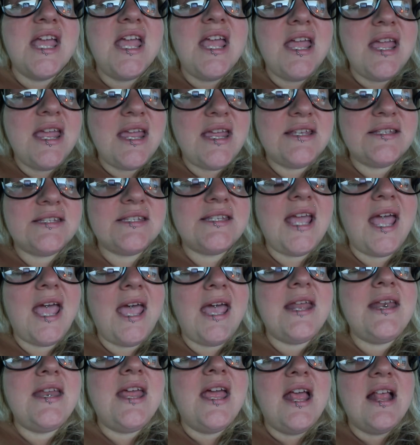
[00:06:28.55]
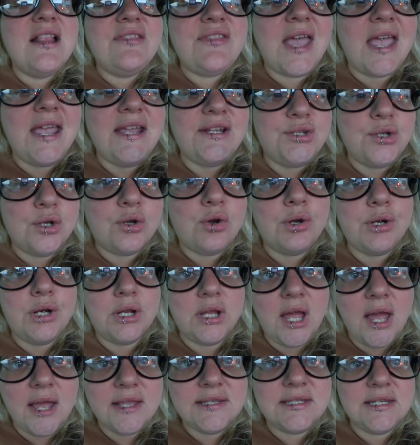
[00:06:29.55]
He said that he took her into
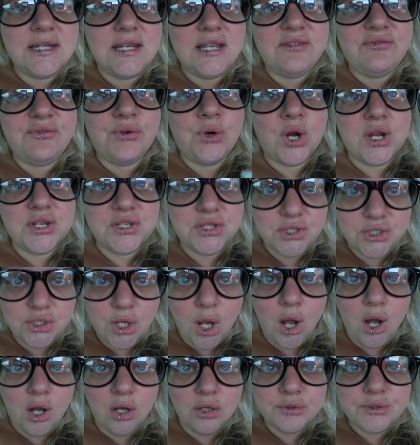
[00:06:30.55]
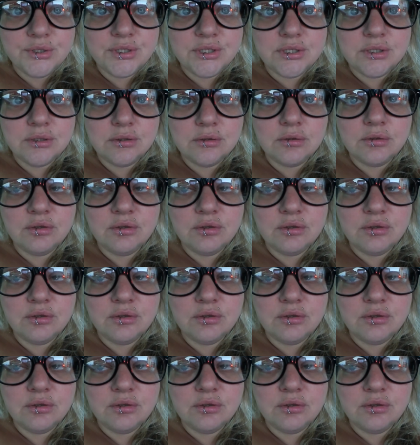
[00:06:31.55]
custody for assault,